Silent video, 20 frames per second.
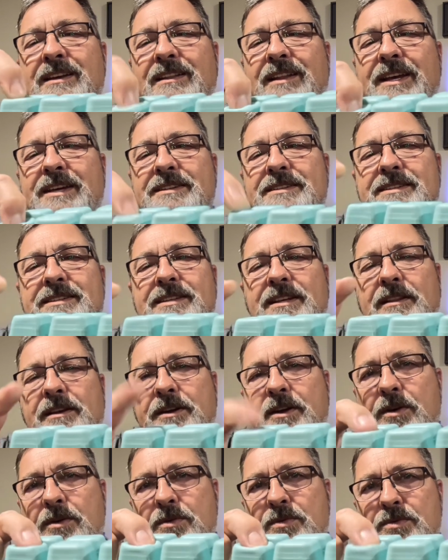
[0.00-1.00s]
like
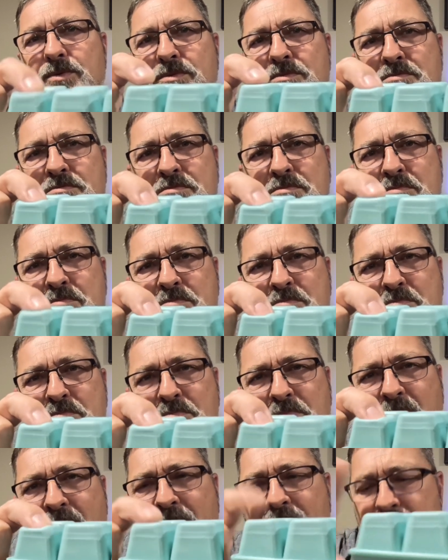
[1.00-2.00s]
silicone
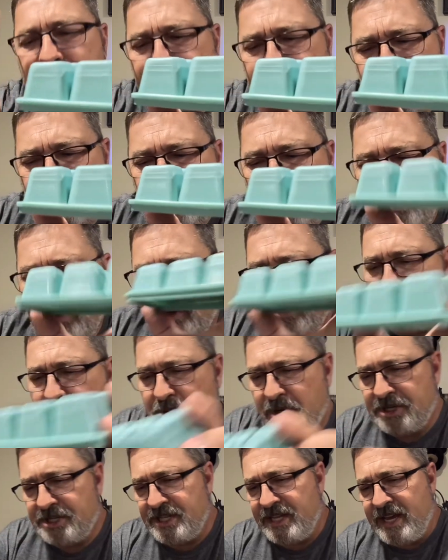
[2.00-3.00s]
bottom so you can
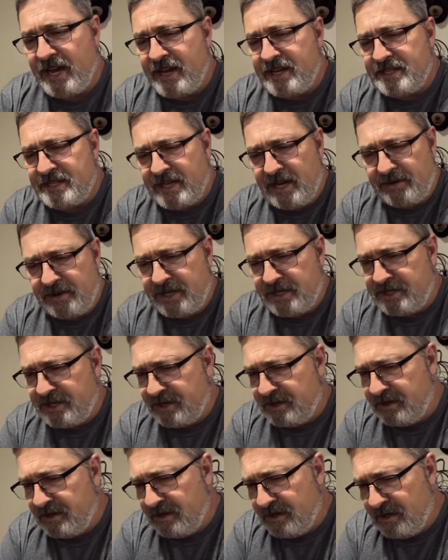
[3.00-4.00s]
push the ice out
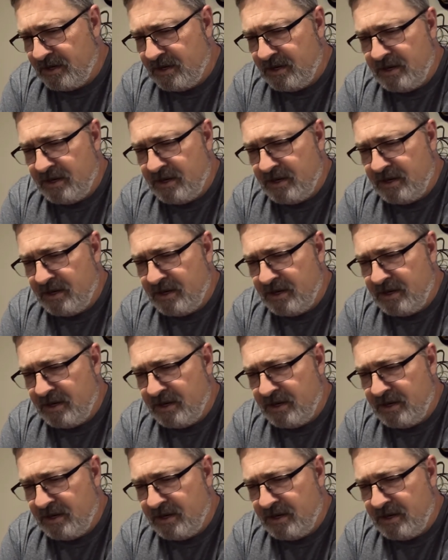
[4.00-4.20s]
easier.